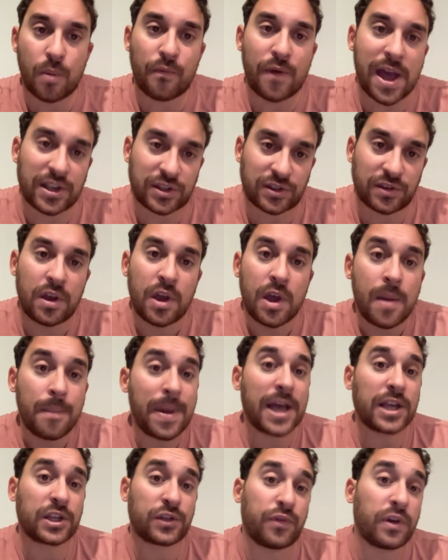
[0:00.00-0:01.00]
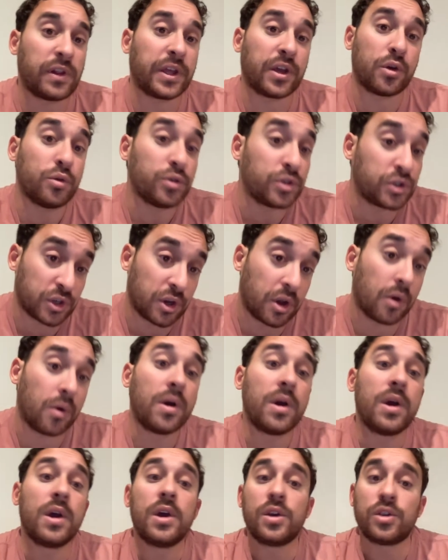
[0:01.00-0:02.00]
puts it home past Ville
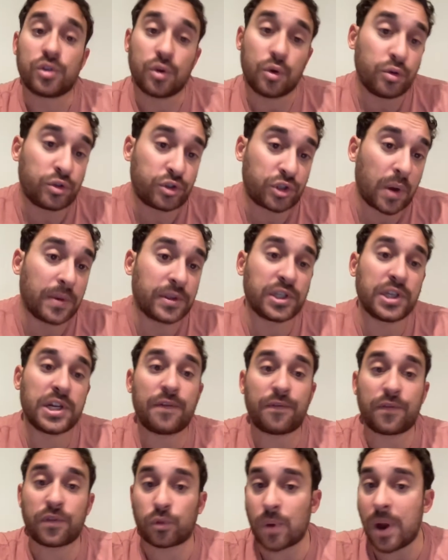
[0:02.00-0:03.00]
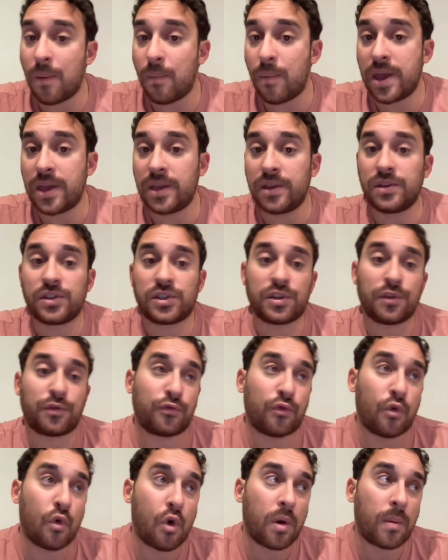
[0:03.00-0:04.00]
Husso. So Husso is in net for the Red
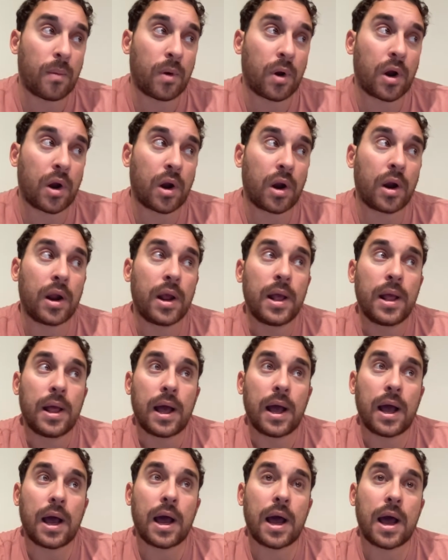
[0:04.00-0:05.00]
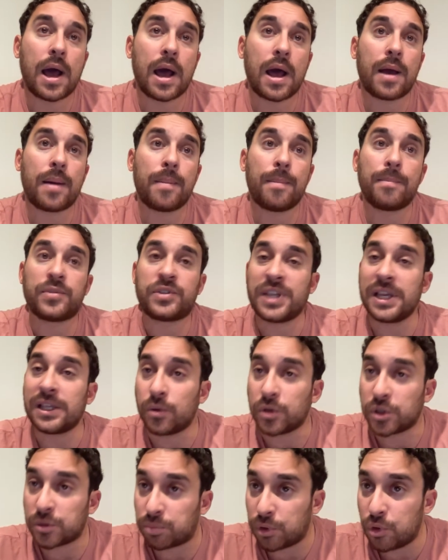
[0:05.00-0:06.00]
Wings, the former
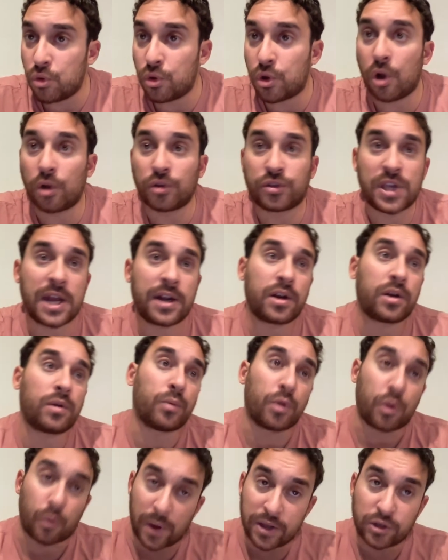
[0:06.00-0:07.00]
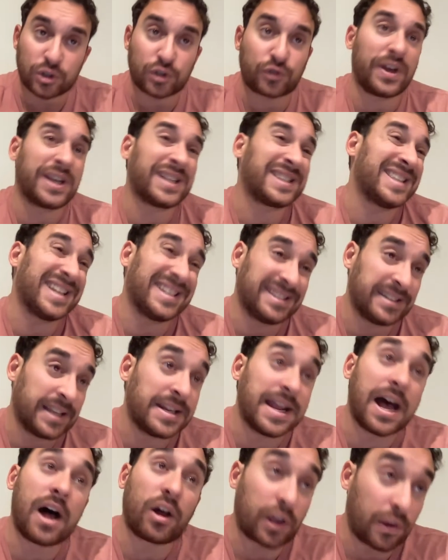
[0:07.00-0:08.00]
St. Louis Blue goaltender, with the Rangers
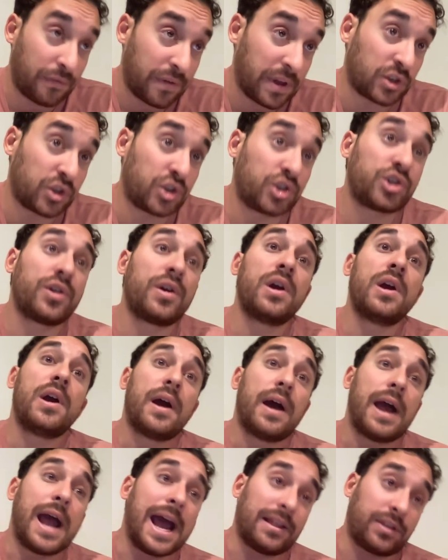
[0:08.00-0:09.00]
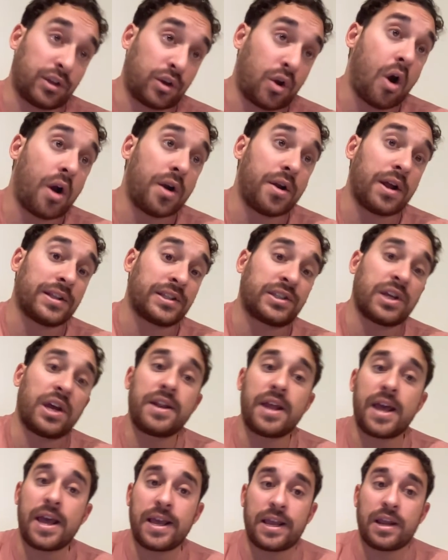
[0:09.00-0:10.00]
facing Nedeljkovic at the
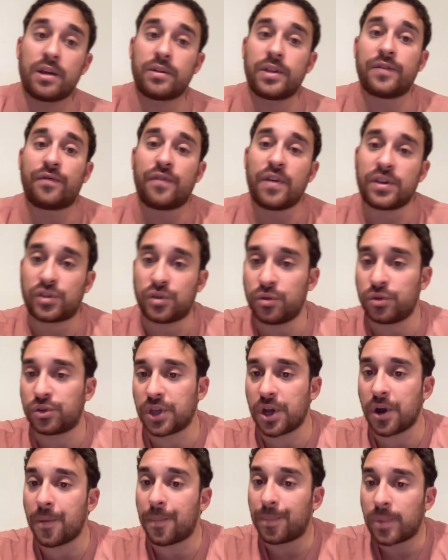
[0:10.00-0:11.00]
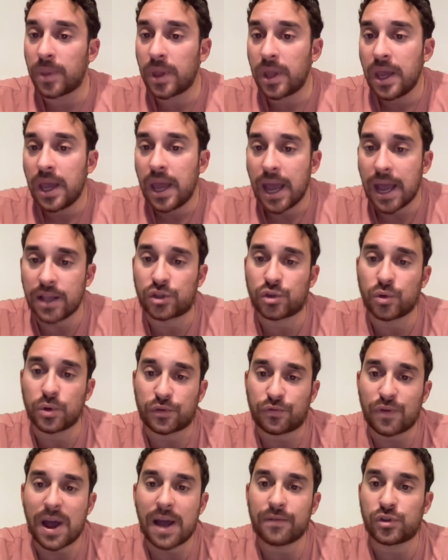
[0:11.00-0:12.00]
Garden on Sunday. Here they face Husso,
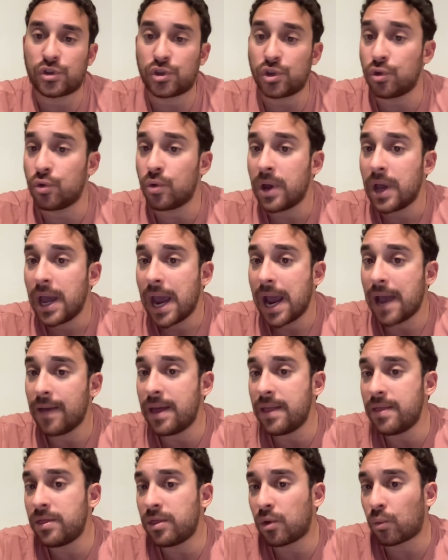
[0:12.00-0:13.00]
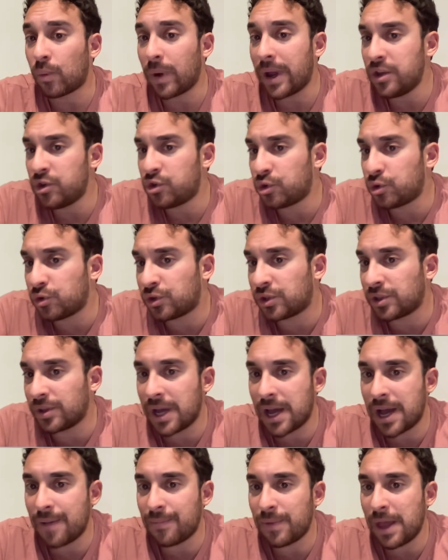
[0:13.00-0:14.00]
and so it's 5-2. And then the
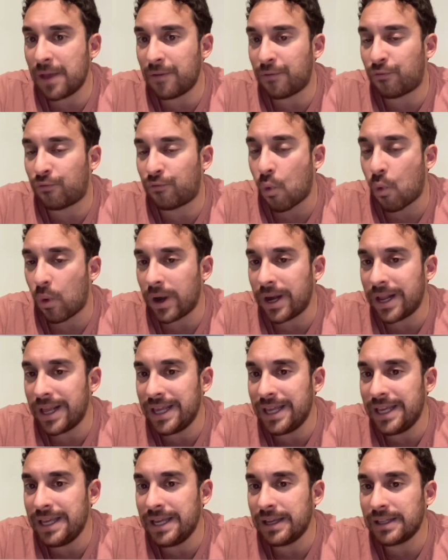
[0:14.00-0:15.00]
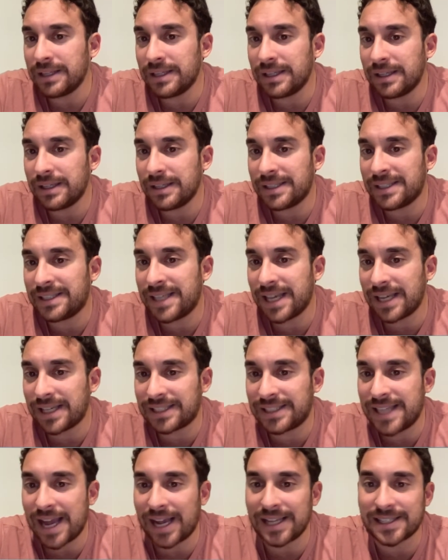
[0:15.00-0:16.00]
Rangers,
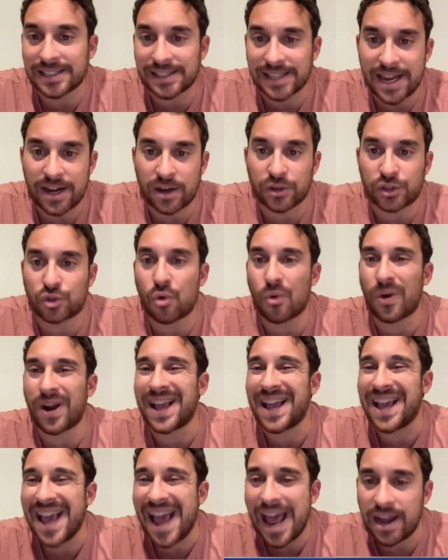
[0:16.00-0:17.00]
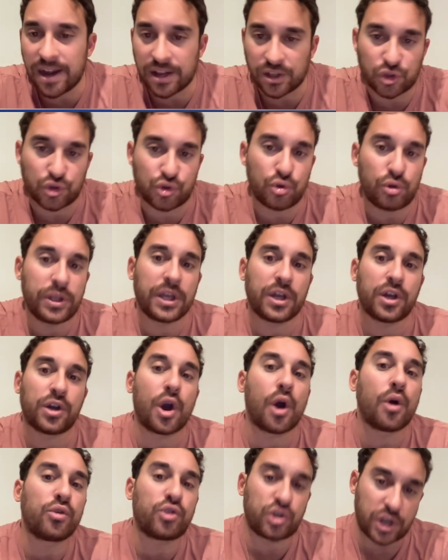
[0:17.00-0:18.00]
46 seconds later, score again. It's
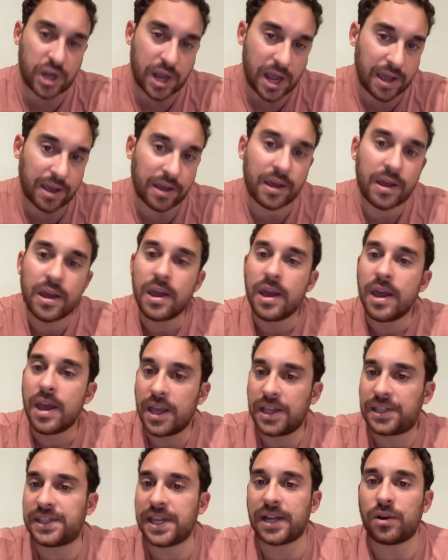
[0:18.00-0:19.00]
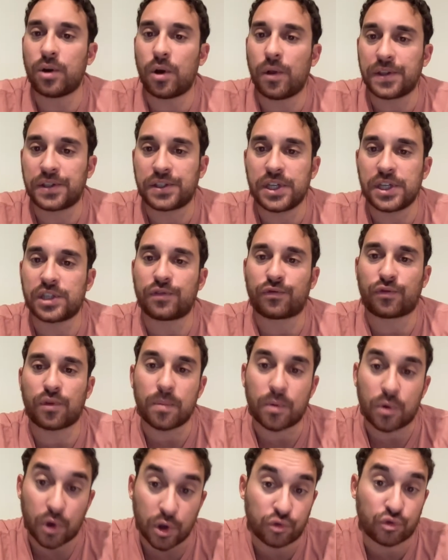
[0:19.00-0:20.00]
Julien Gauthier, his 2nd goal of the
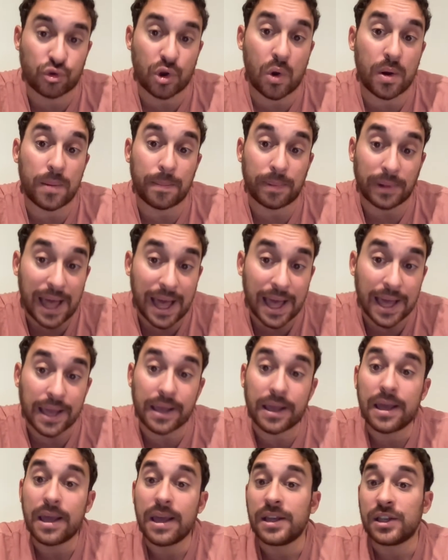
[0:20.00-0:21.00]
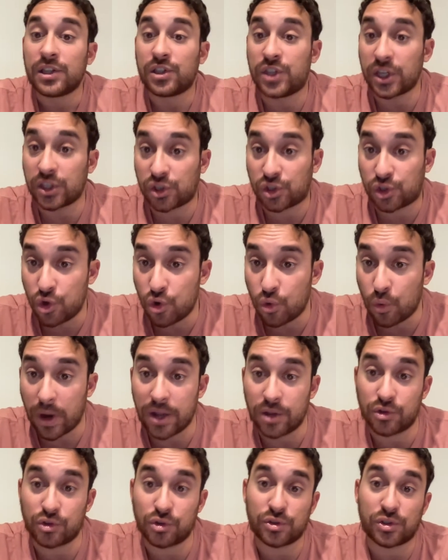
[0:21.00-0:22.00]
season from Goodrow and Blais,
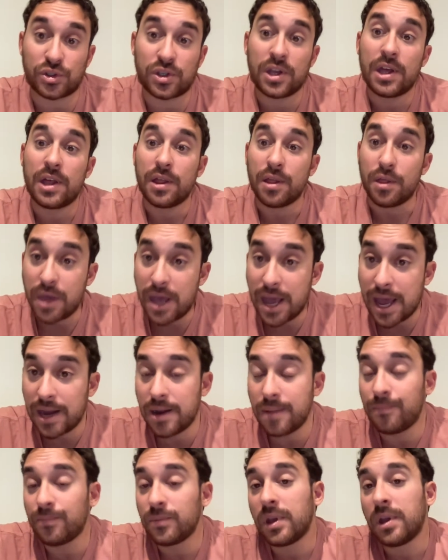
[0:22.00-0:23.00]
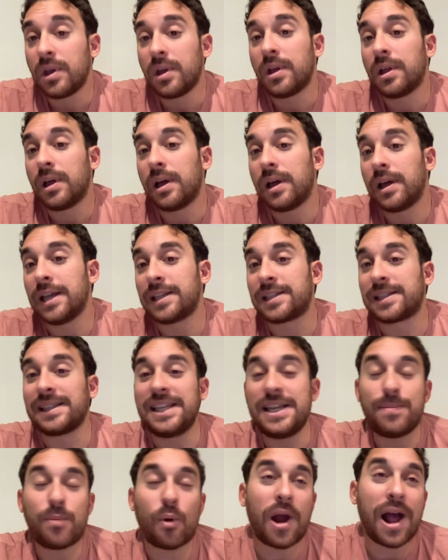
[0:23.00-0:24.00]
6-2 Rangers. Then
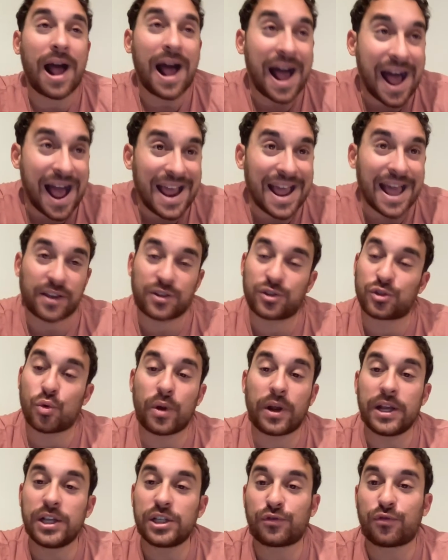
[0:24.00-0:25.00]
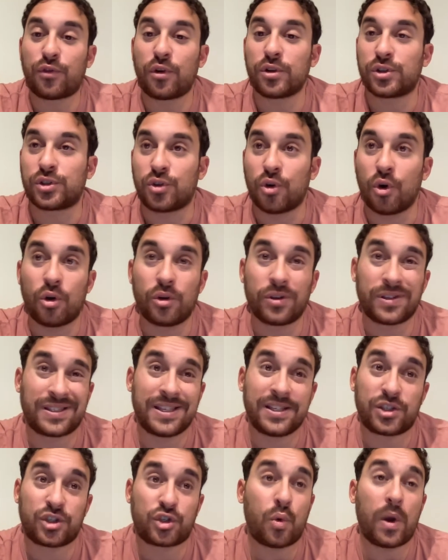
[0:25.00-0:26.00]
it's Libor Hájek scoring his 1st
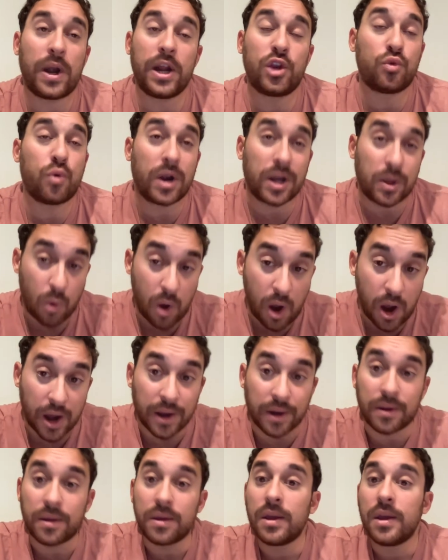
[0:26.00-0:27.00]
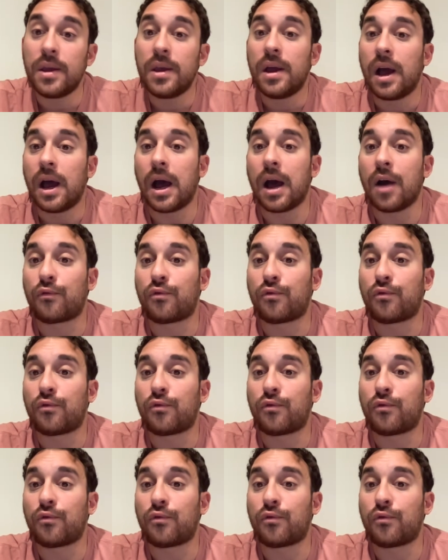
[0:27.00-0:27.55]
goal since 2021